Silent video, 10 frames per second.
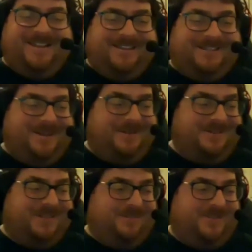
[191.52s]
So
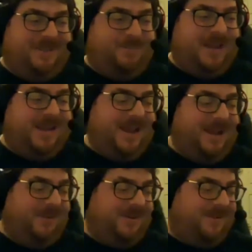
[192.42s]
just being
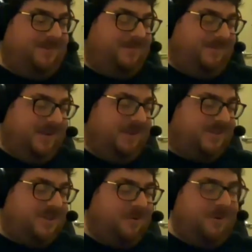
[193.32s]
able to
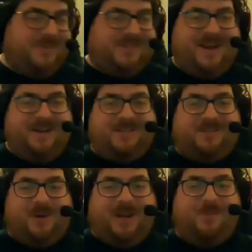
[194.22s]
use Norm as kind of the
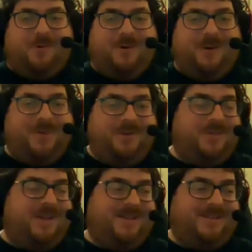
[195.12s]
springboard,
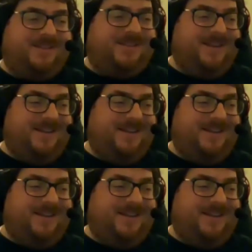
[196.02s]
both as